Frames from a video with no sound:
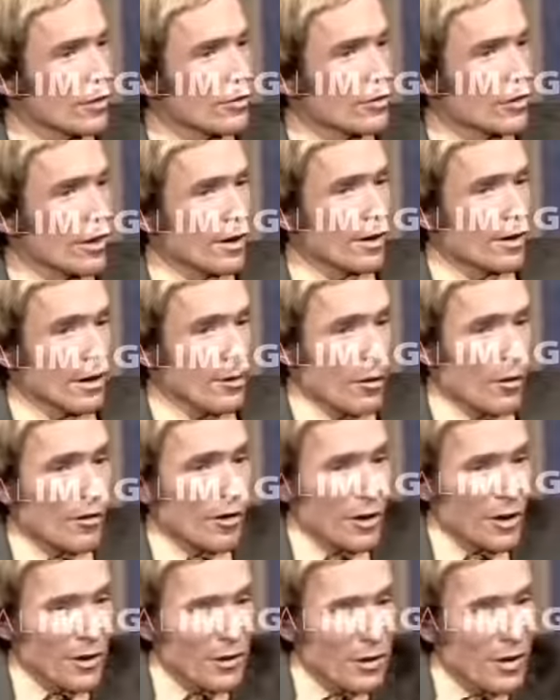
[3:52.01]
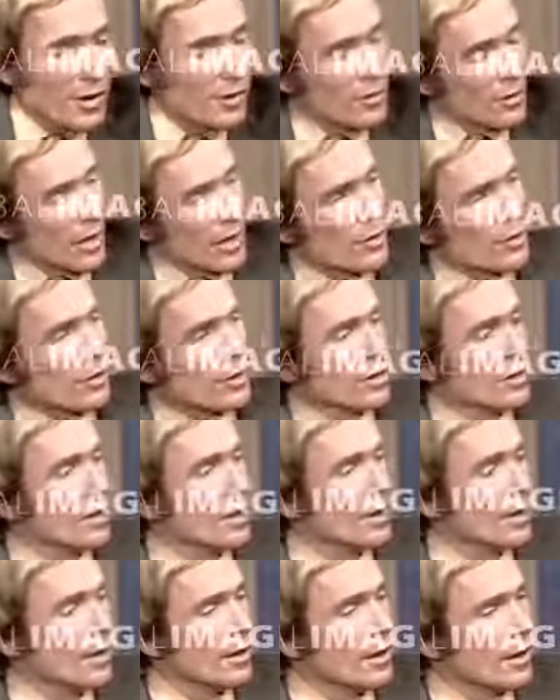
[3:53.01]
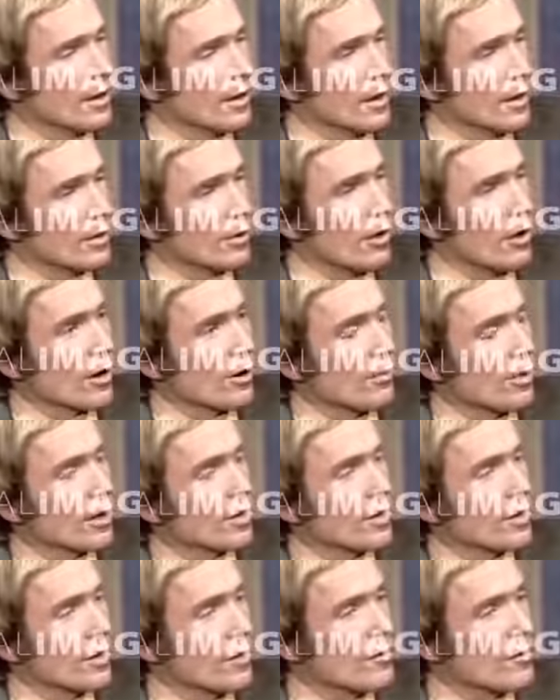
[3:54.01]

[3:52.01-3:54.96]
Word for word: which then come over here in translation, they talk about